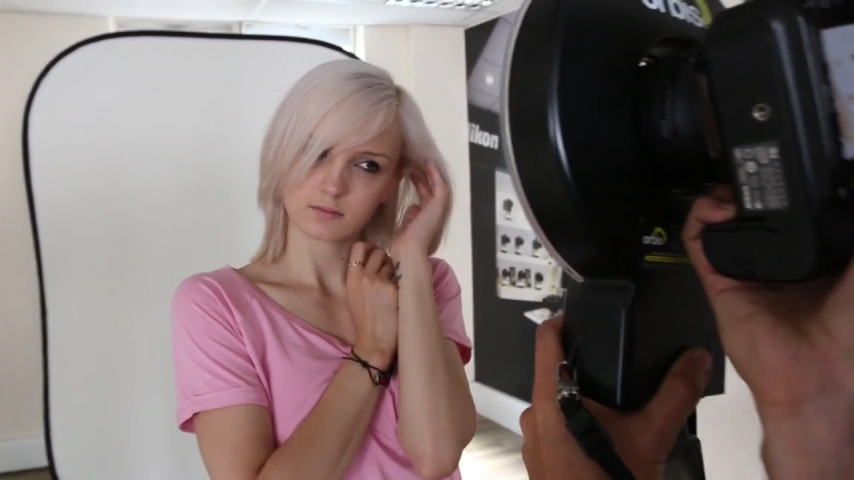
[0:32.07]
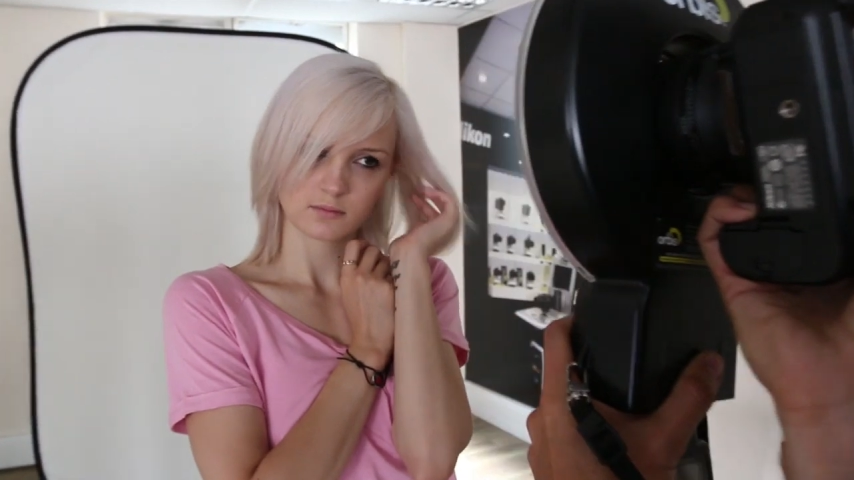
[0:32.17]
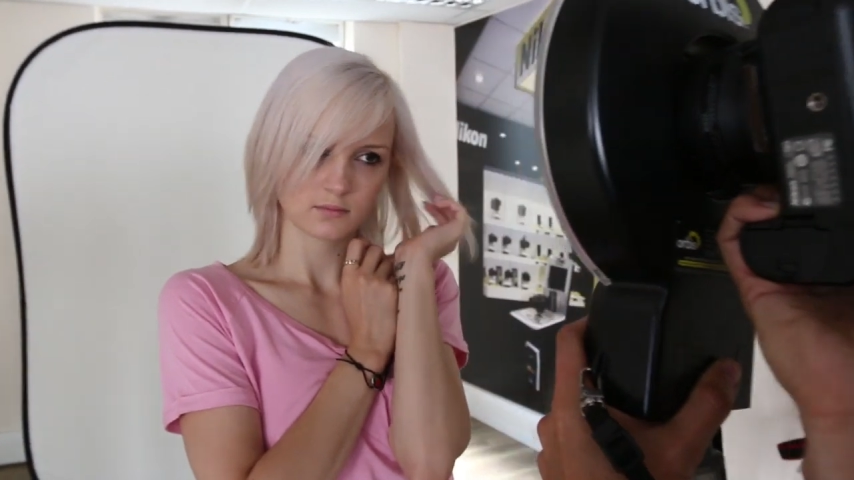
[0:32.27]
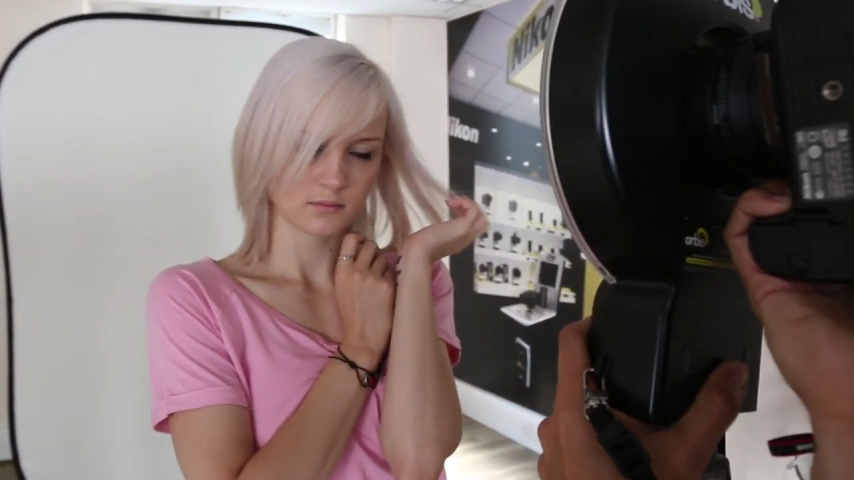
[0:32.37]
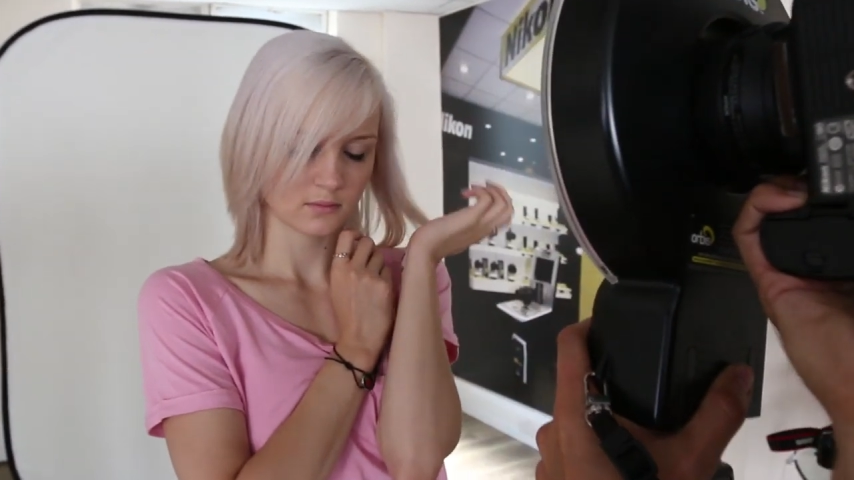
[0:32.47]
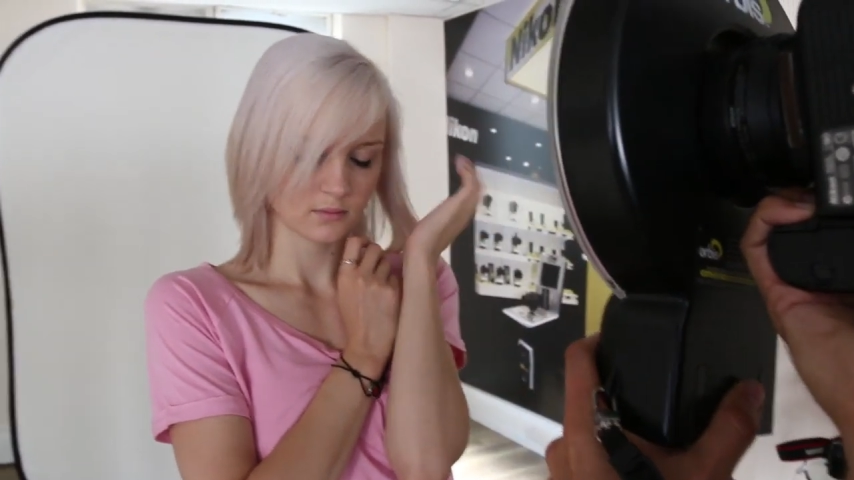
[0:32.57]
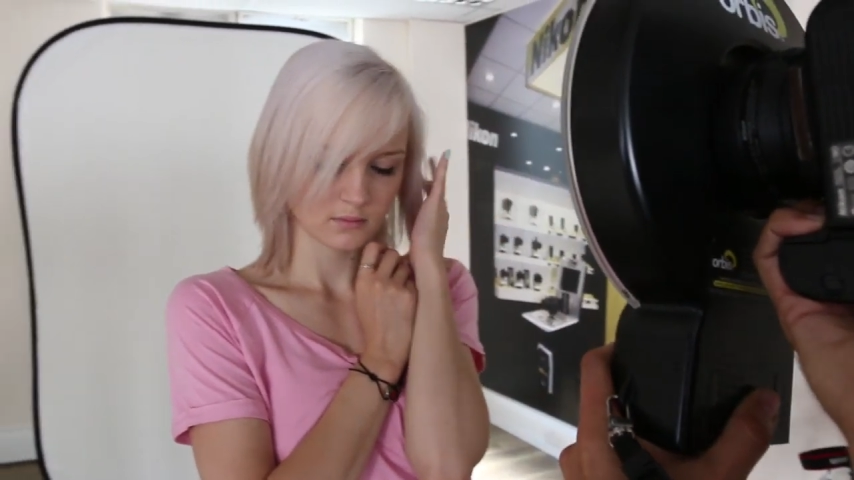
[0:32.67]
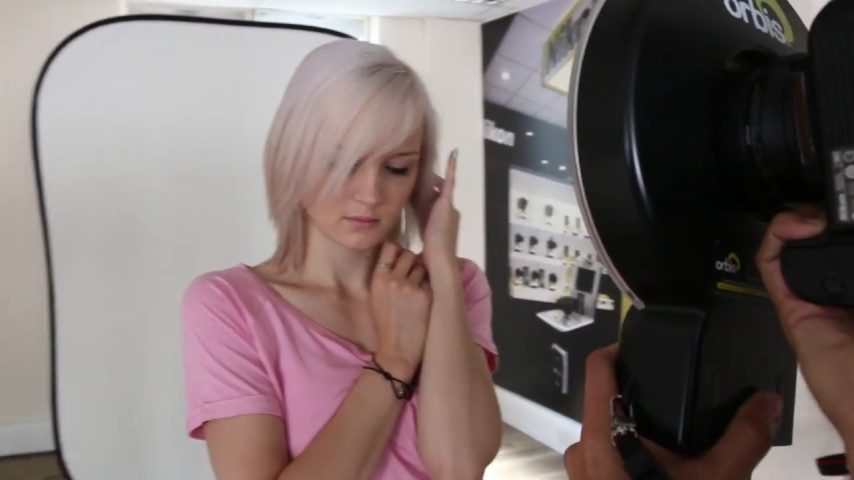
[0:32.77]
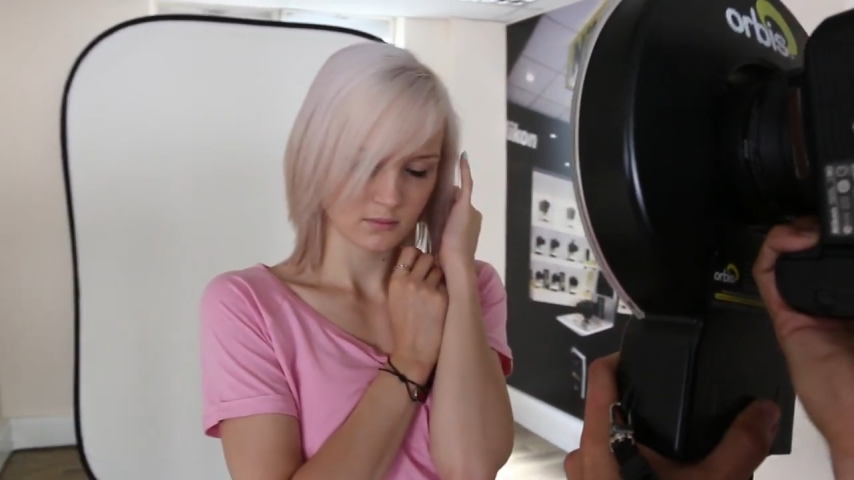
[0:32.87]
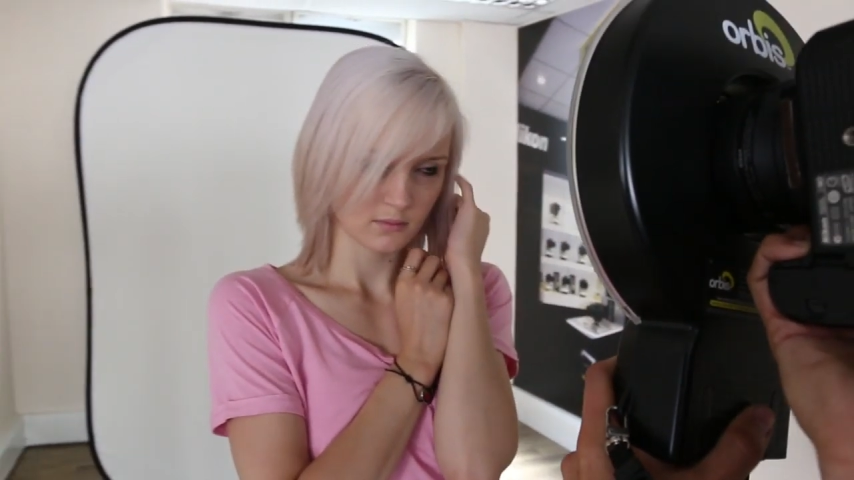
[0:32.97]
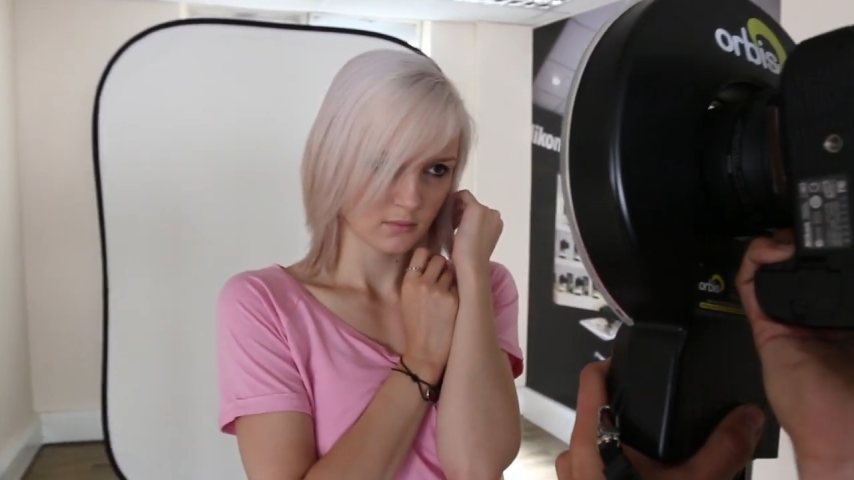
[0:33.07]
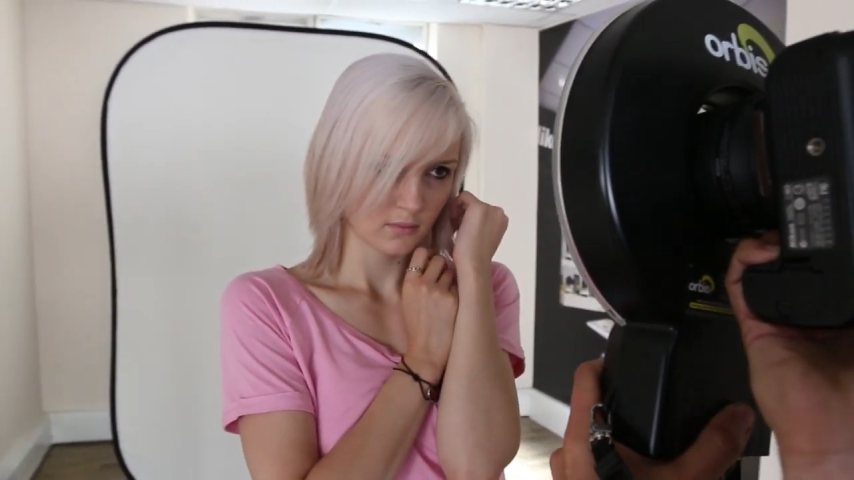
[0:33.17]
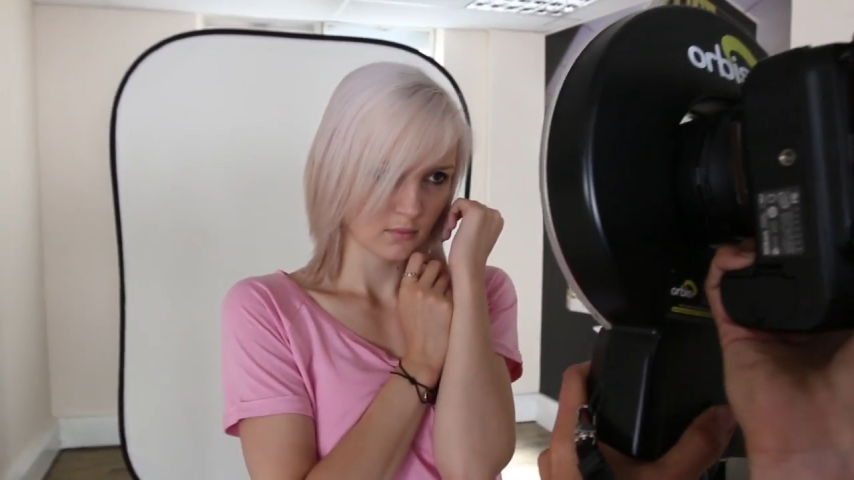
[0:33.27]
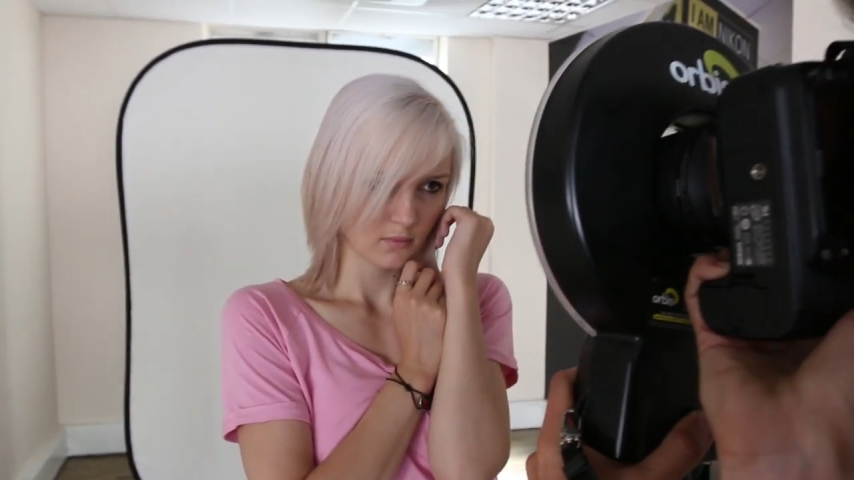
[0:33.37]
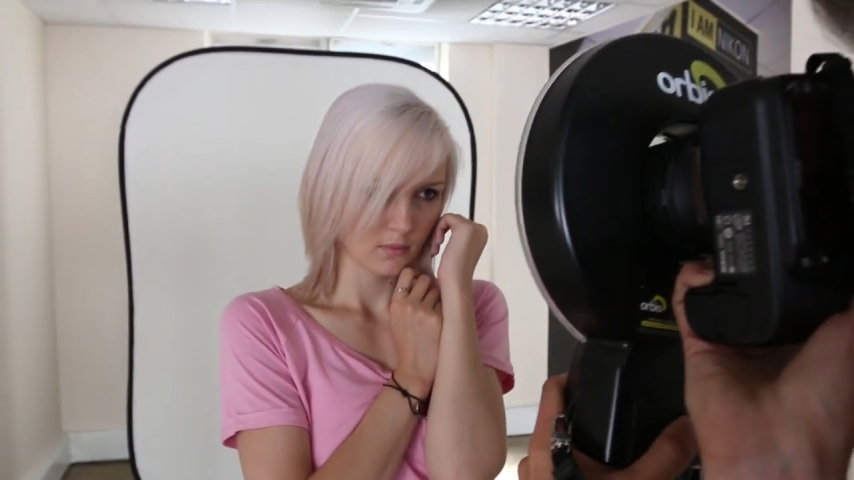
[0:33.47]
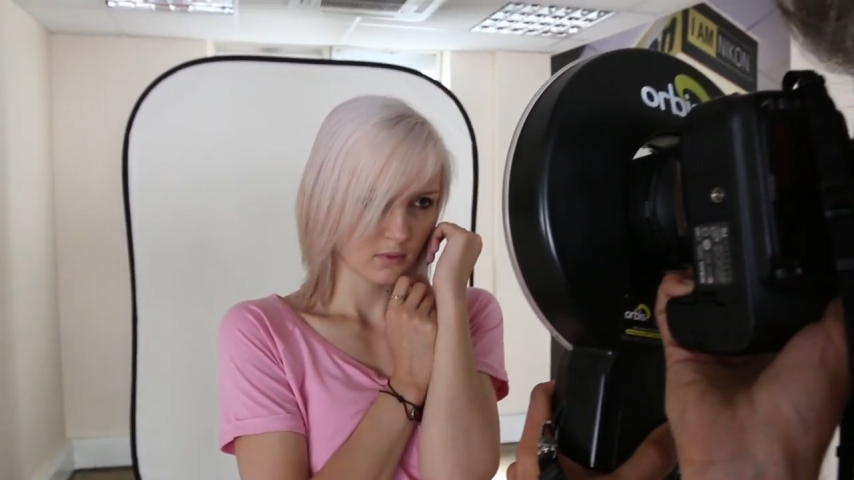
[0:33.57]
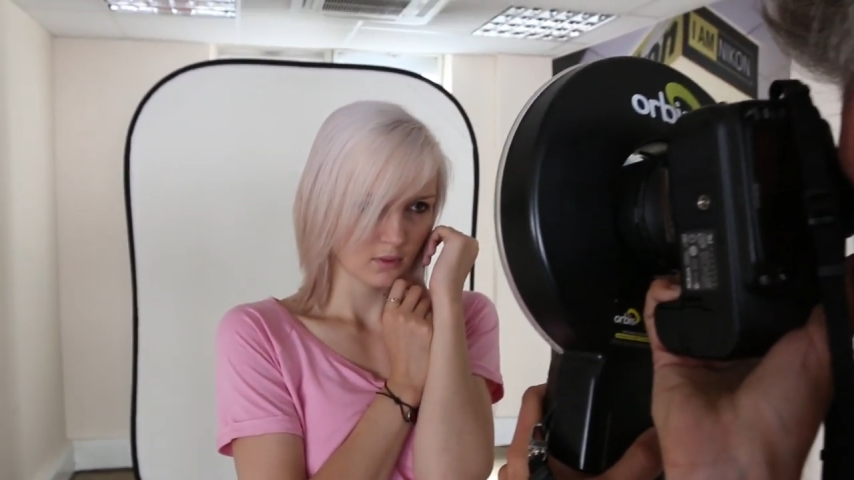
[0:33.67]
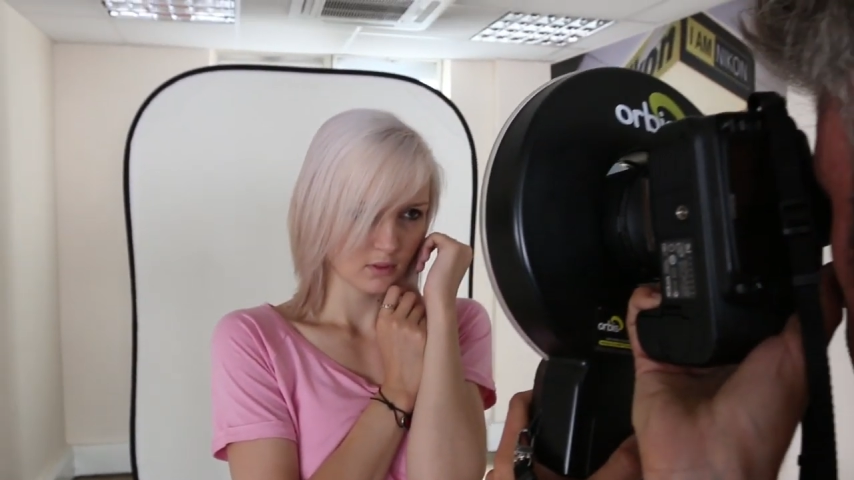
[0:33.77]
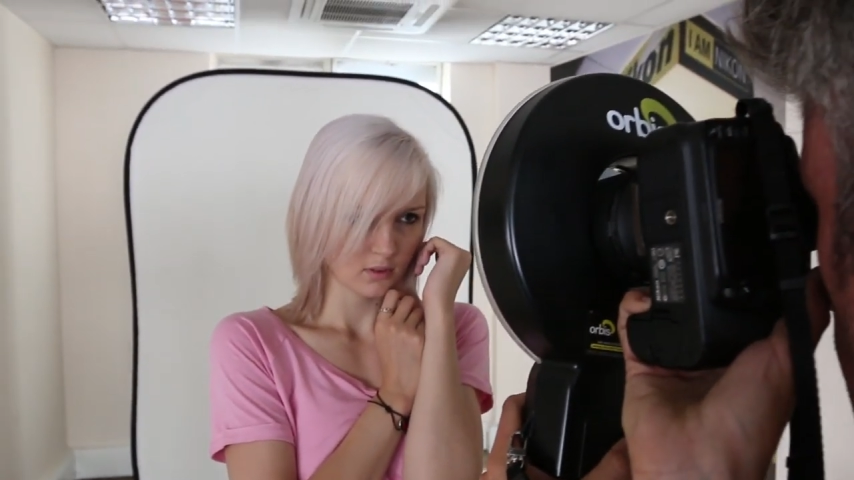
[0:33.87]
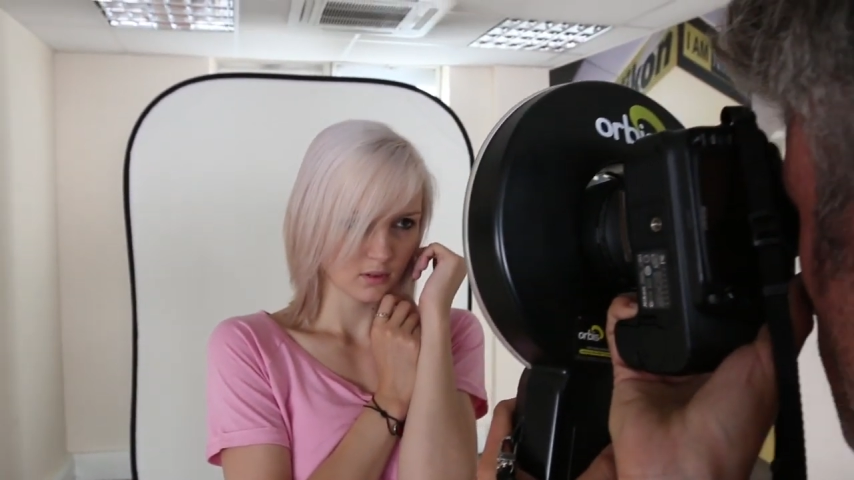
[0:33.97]
through the lens tunnel to get
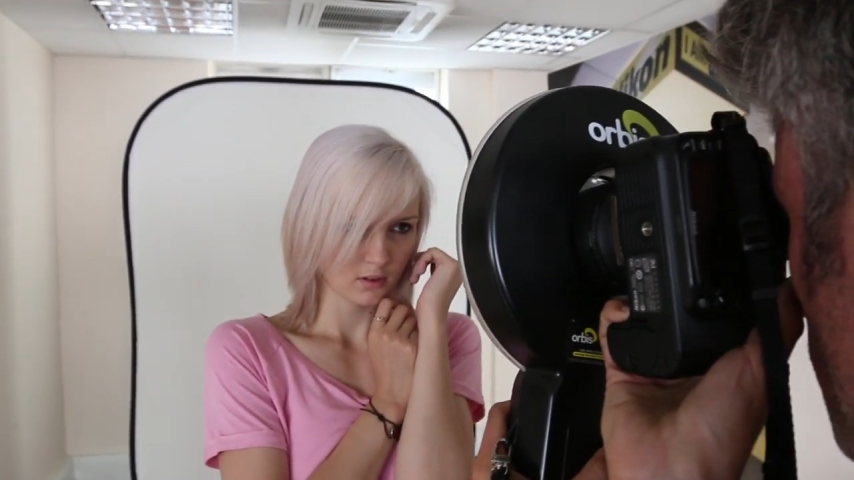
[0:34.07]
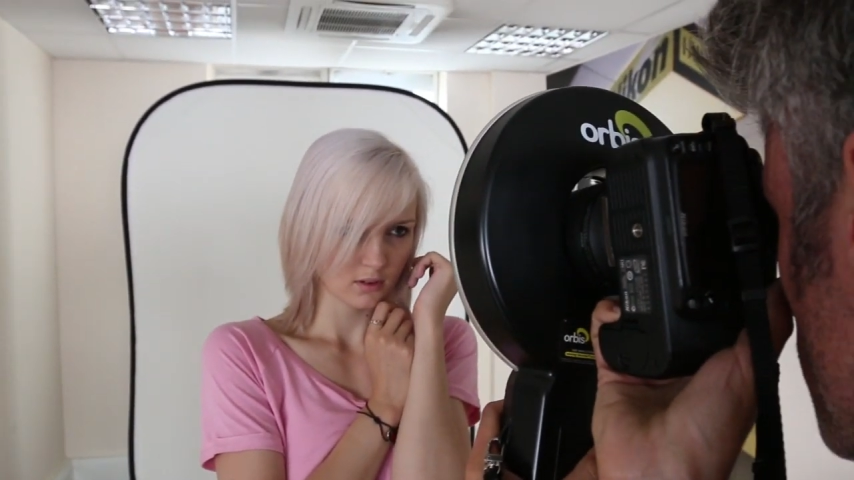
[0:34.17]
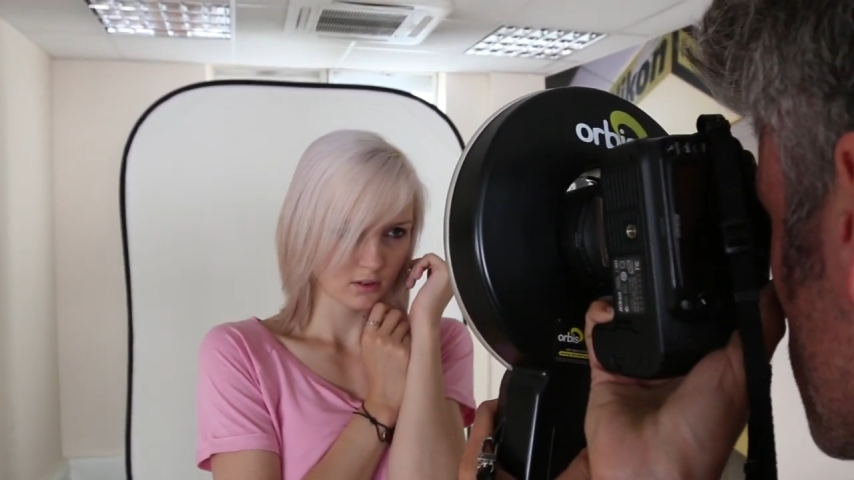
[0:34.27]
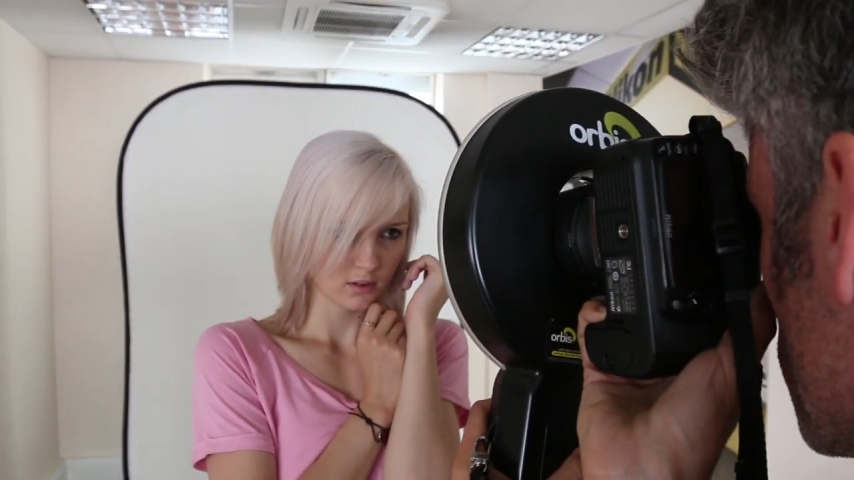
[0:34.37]
stunning studio